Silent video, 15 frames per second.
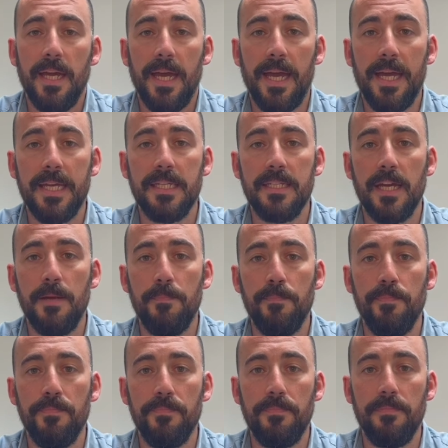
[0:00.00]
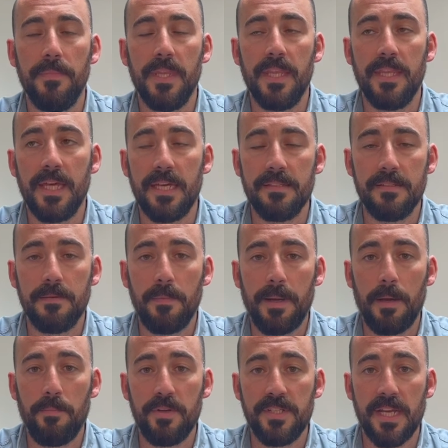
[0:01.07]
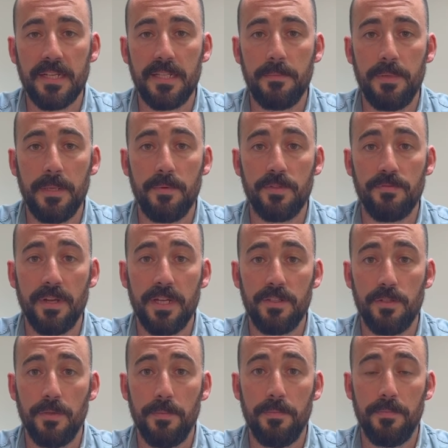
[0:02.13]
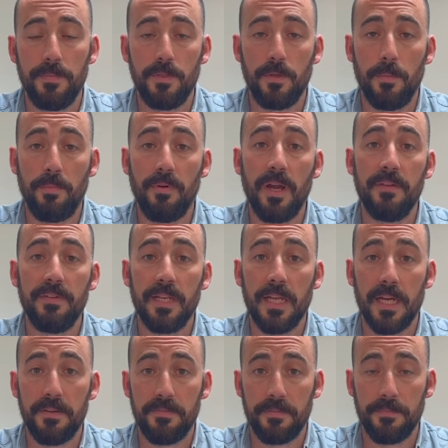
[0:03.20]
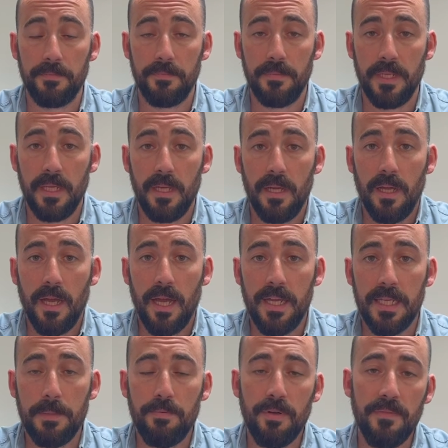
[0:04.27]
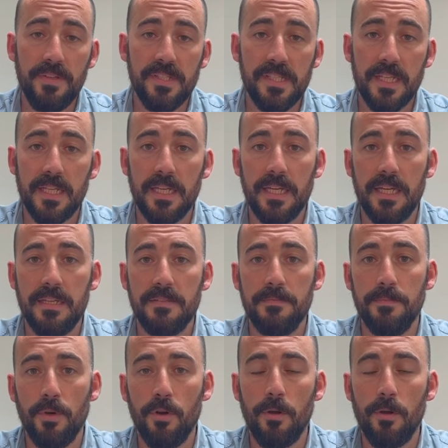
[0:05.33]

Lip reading: And that's about protecting people's right to a private life. ePrivacy is more